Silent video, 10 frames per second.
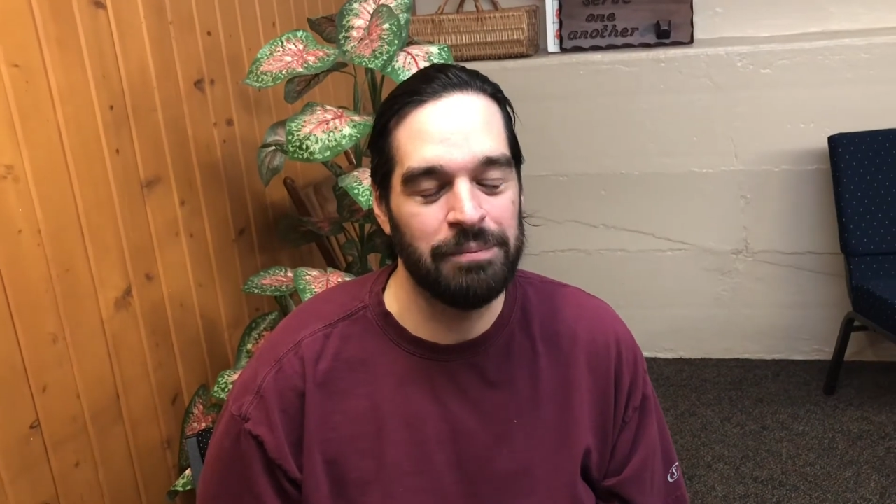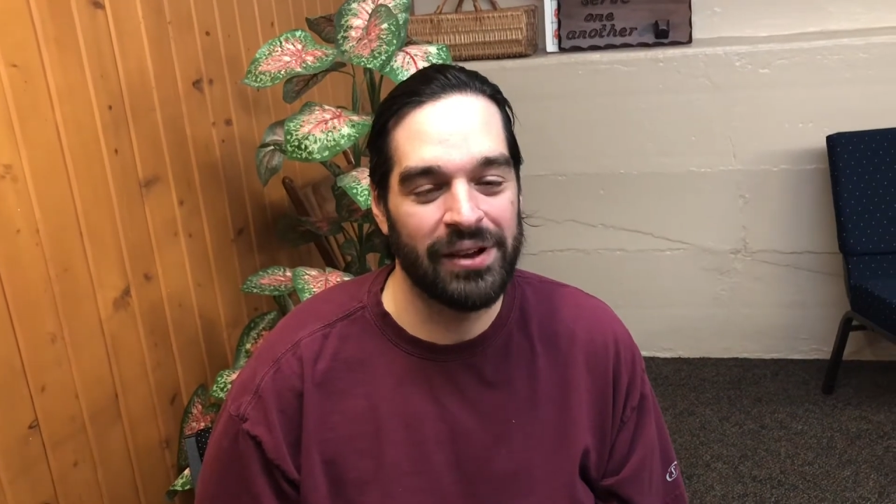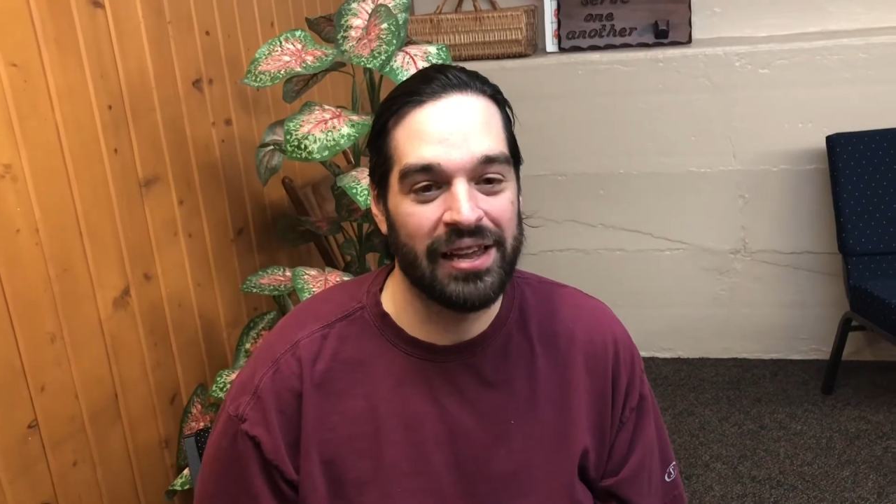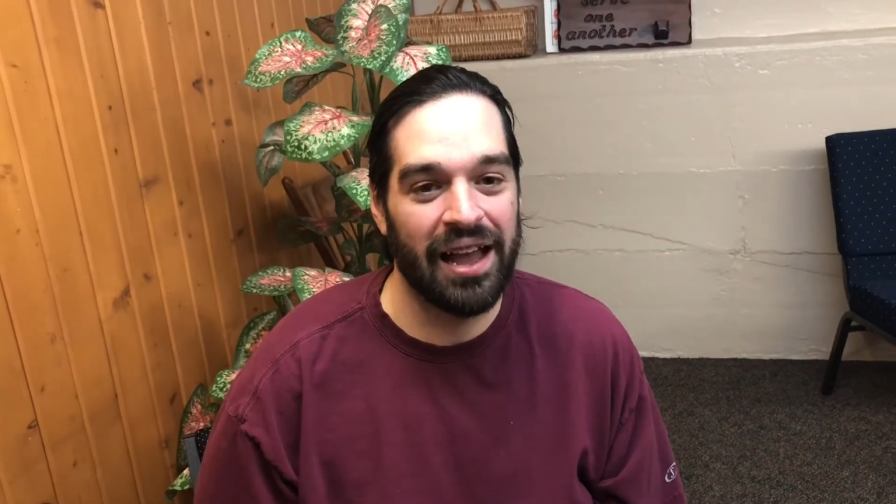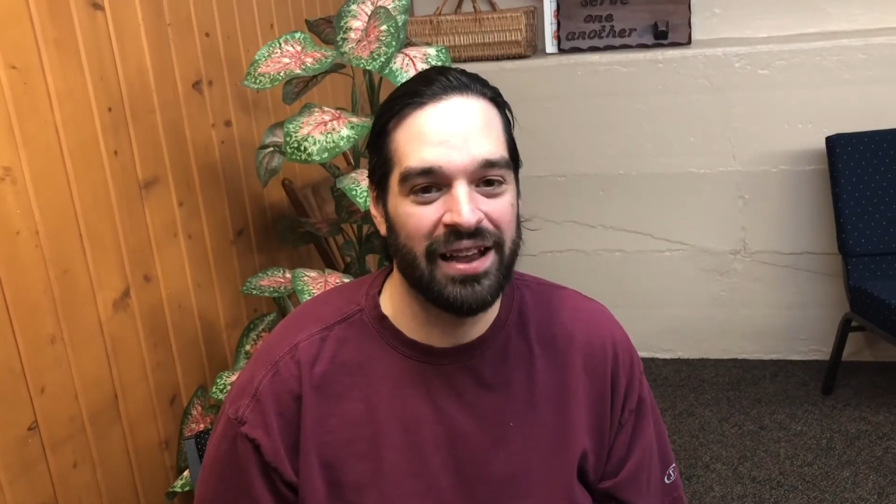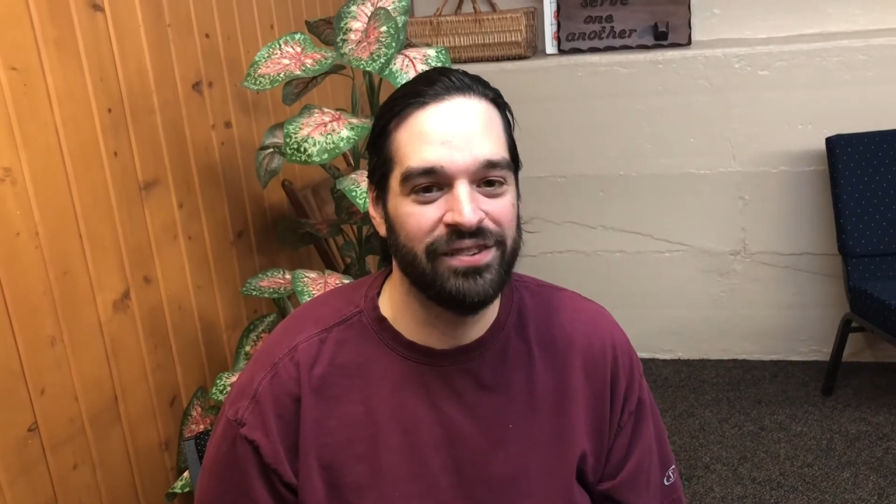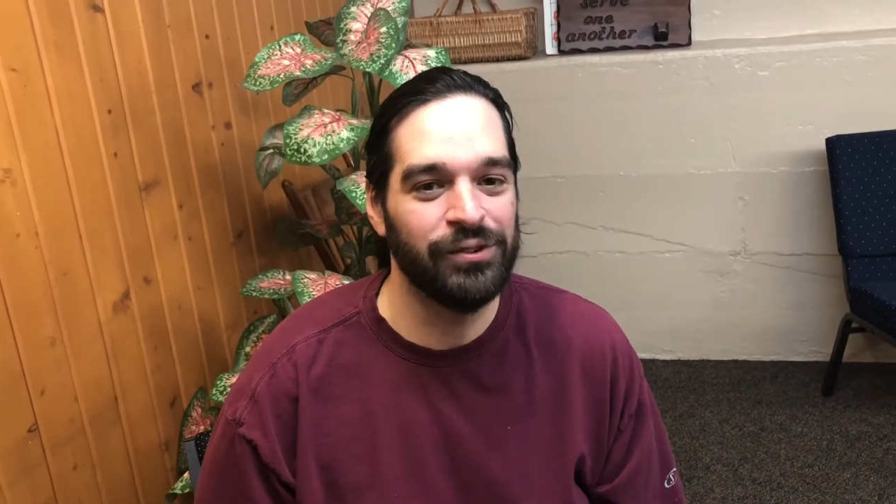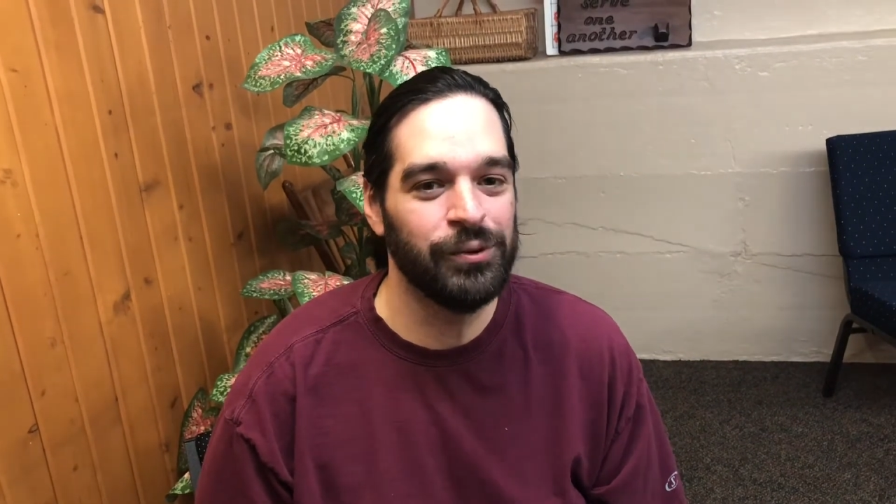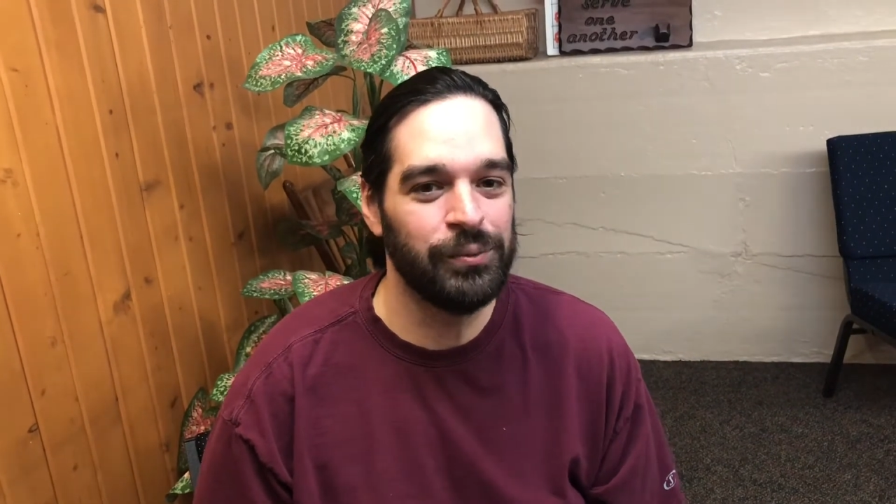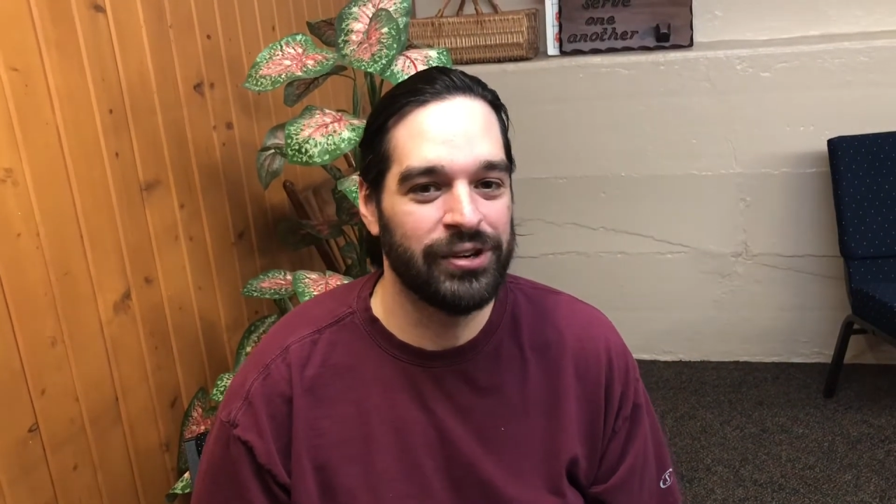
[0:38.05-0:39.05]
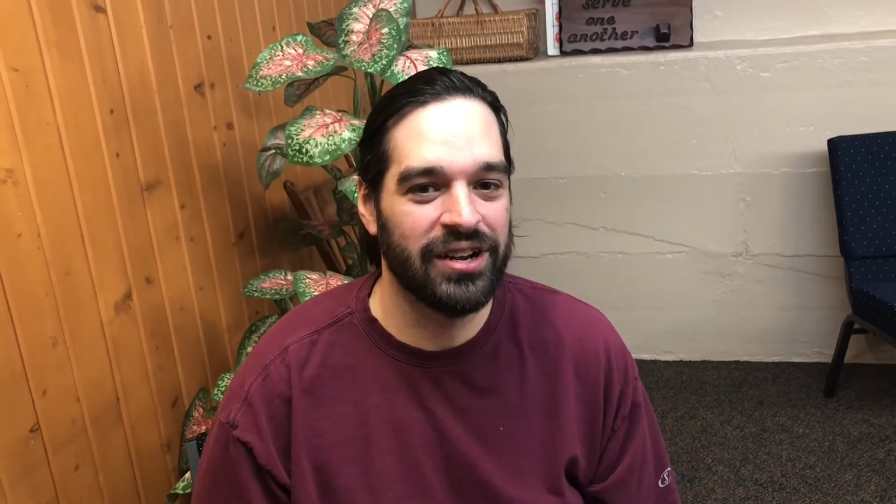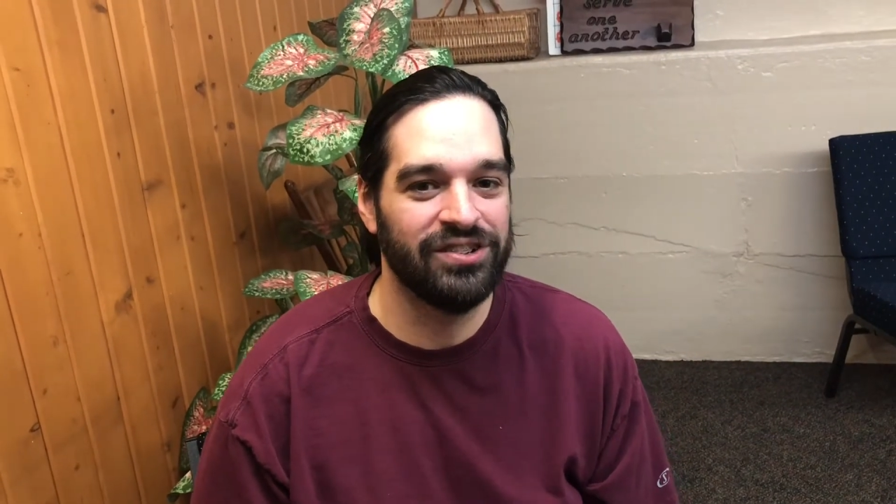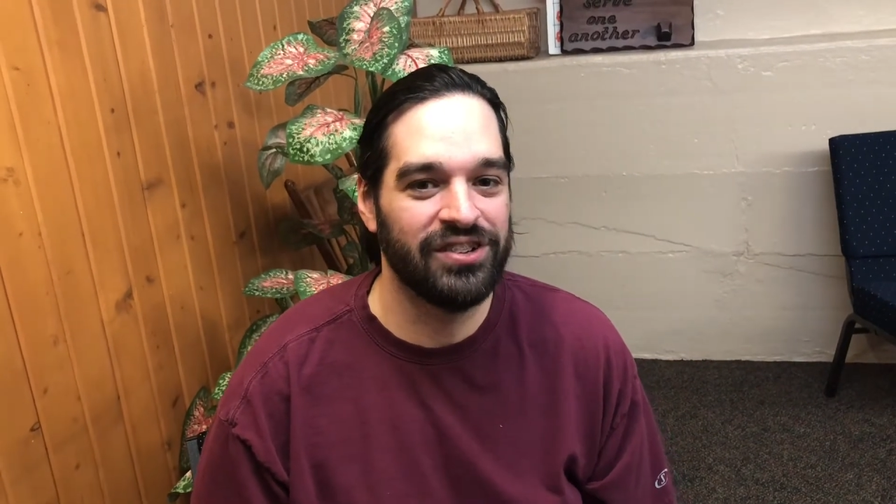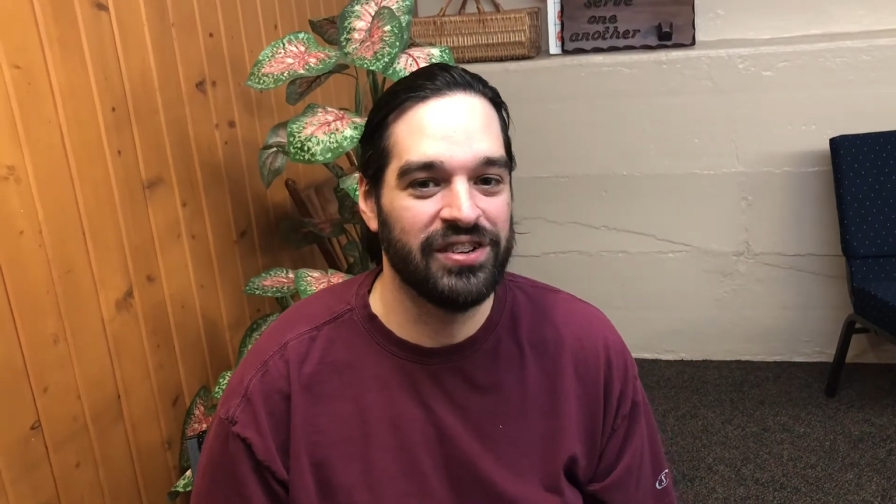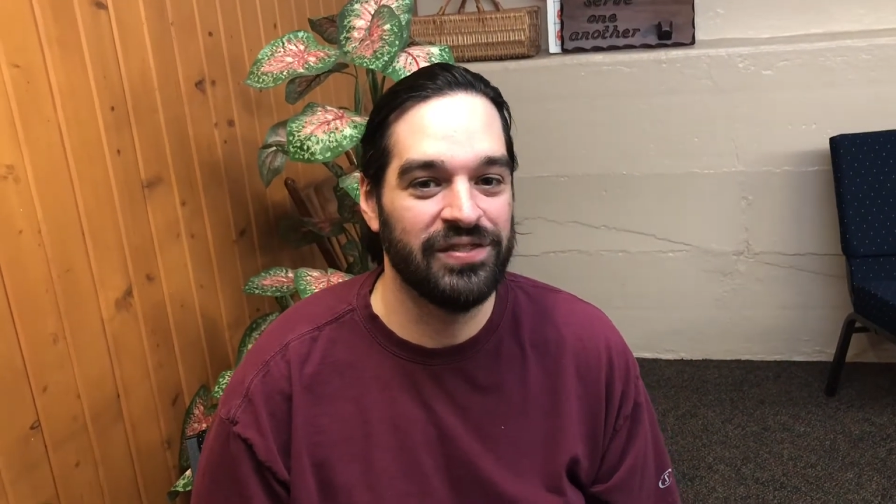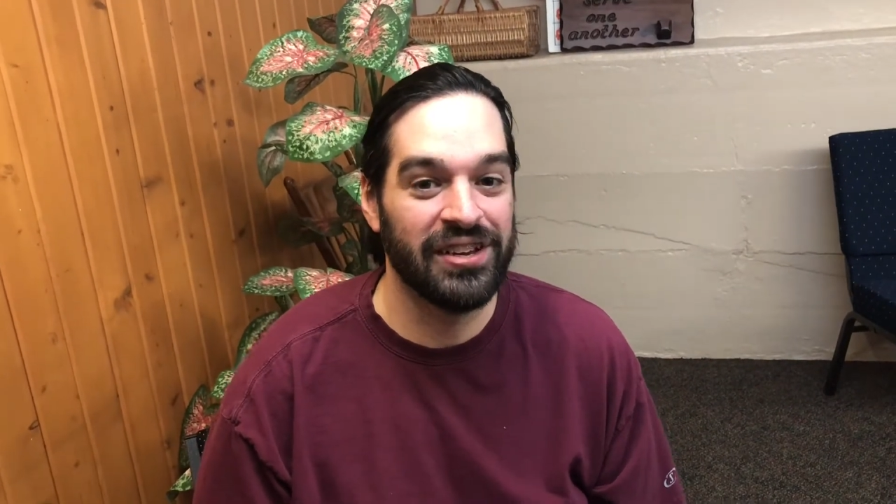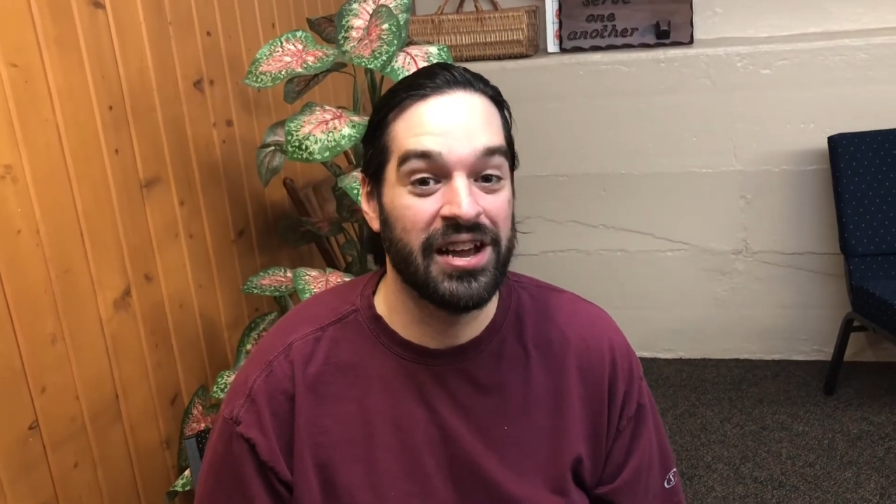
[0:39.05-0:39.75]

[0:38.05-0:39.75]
my high school production of A